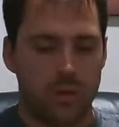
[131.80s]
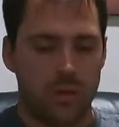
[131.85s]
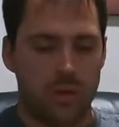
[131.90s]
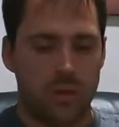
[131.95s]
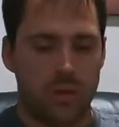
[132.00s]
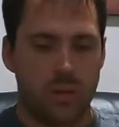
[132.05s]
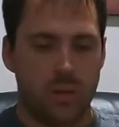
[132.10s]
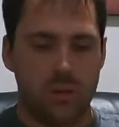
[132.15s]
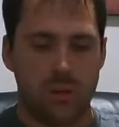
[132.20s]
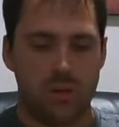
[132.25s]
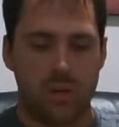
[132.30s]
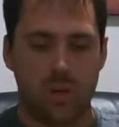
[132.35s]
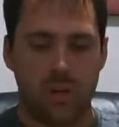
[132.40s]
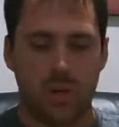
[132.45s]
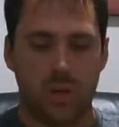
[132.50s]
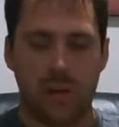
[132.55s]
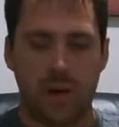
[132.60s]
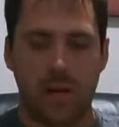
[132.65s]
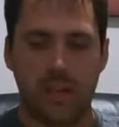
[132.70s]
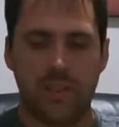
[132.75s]

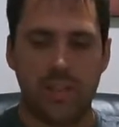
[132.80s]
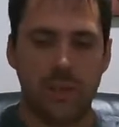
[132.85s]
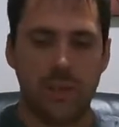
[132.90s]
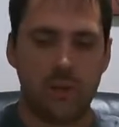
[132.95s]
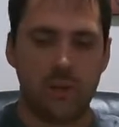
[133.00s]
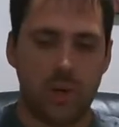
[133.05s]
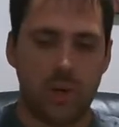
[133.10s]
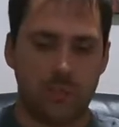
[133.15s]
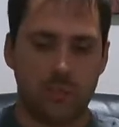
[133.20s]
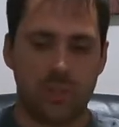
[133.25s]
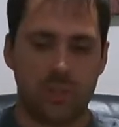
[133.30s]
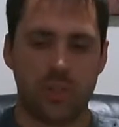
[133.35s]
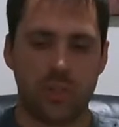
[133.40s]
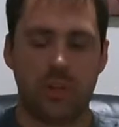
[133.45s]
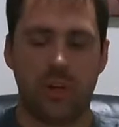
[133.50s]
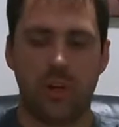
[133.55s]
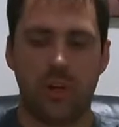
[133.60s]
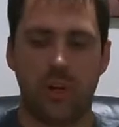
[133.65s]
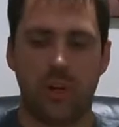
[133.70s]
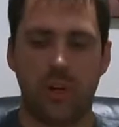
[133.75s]
So I think what what
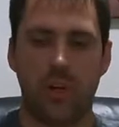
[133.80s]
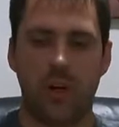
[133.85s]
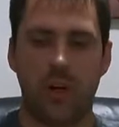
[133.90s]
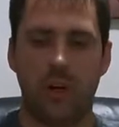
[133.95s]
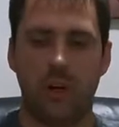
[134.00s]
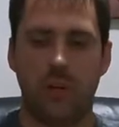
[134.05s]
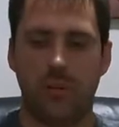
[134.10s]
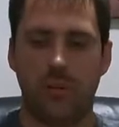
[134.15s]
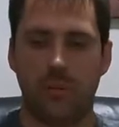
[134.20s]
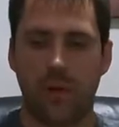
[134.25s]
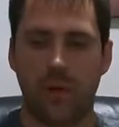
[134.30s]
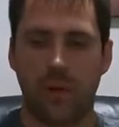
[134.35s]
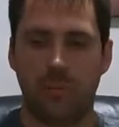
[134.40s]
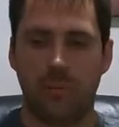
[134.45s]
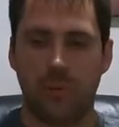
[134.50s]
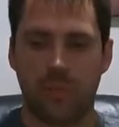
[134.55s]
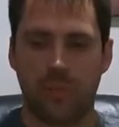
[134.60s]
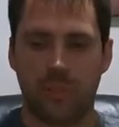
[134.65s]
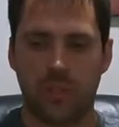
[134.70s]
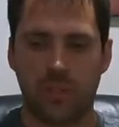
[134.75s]
I'm going
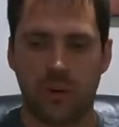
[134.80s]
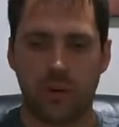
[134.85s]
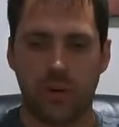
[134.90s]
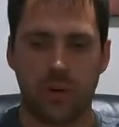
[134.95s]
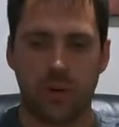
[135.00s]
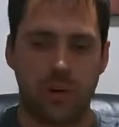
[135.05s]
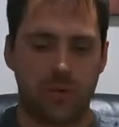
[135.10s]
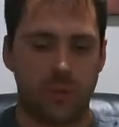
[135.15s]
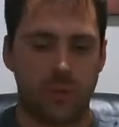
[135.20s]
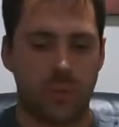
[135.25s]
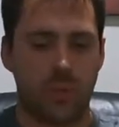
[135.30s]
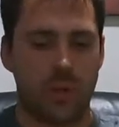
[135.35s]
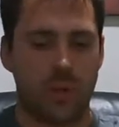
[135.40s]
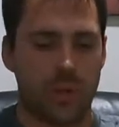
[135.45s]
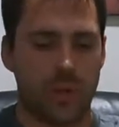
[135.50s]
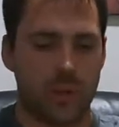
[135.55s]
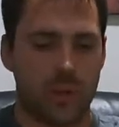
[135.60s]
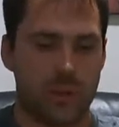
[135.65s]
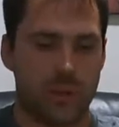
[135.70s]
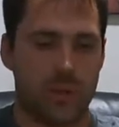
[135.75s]
to start off
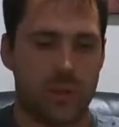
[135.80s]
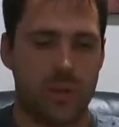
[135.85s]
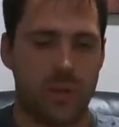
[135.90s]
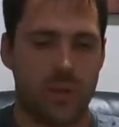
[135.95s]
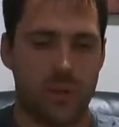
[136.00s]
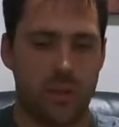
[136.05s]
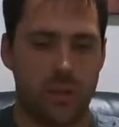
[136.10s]
with